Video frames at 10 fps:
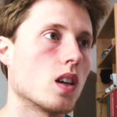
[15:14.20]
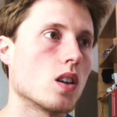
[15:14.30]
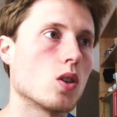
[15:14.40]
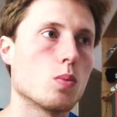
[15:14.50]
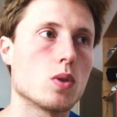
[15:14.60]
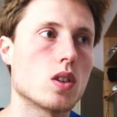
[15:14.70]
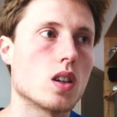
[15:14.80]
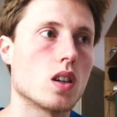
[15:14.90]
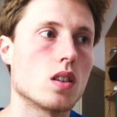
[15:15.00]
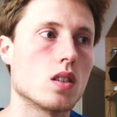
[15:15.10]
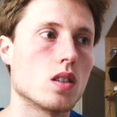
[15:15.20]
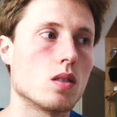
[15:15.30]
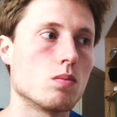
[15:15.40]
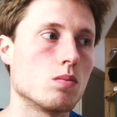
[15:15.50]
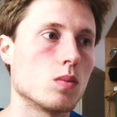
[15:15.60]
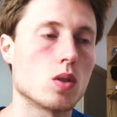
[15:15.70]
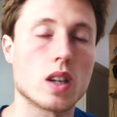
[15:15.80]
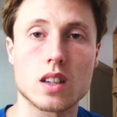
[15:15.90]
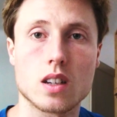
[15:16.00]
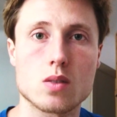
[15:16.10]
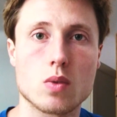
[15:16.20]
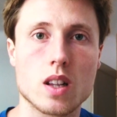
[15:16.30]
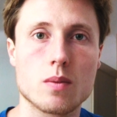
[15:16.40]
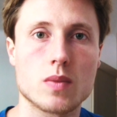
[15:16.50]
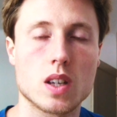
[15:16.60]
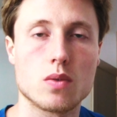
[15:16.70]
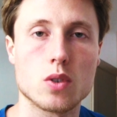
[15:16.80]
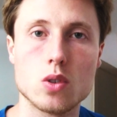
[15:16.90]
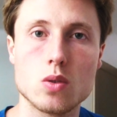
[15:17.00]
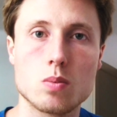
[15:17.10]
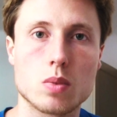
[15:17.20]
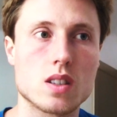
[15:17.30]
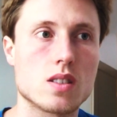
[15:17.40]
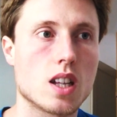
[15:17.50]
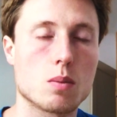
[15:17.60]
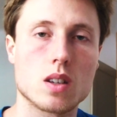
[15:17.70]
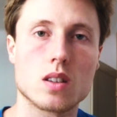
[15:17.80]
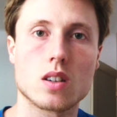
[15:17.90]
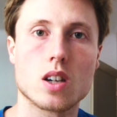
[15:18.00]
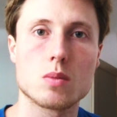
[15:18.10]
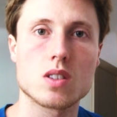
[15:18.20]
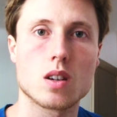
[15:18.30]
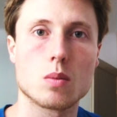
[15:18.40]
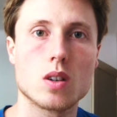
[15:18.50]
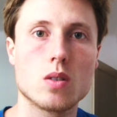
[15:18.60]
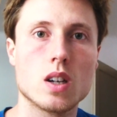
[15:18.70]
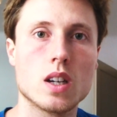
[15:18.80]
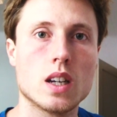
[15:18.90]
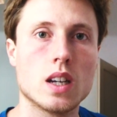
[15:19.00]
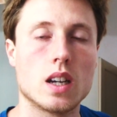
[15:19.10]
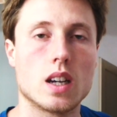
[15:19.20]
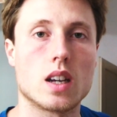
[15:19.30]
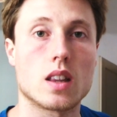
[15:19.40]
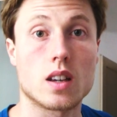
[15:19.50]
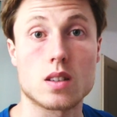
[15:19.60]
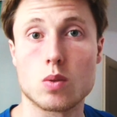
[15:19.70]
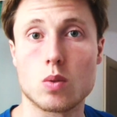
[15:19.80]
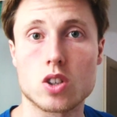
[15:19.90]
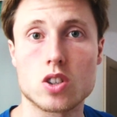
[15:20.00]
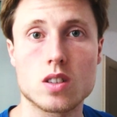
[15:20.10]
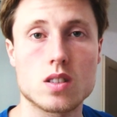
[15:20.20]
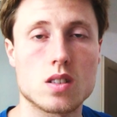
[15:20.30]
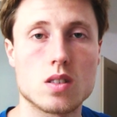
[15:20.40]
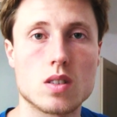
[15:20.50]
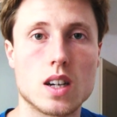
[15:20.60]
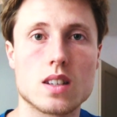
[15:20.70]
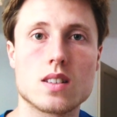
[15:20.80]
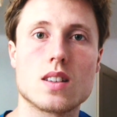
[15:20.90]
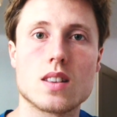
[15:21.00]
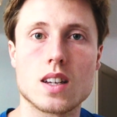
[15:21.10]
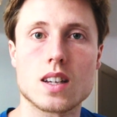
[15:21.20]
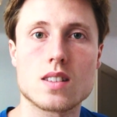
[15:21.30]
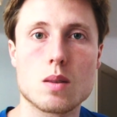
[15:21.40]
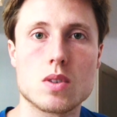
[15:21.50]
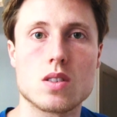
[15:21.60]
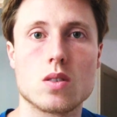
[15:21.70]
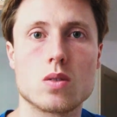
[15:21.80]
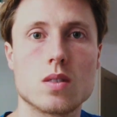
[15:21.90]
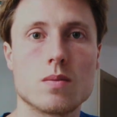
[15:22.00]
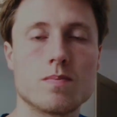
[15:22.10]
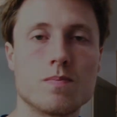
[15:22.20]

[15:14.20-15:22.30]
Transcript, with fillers: And I hope you can um, feel like that as well. If you do, please tell me in the comments down below. And thanks for watching. See you guys in the next episode.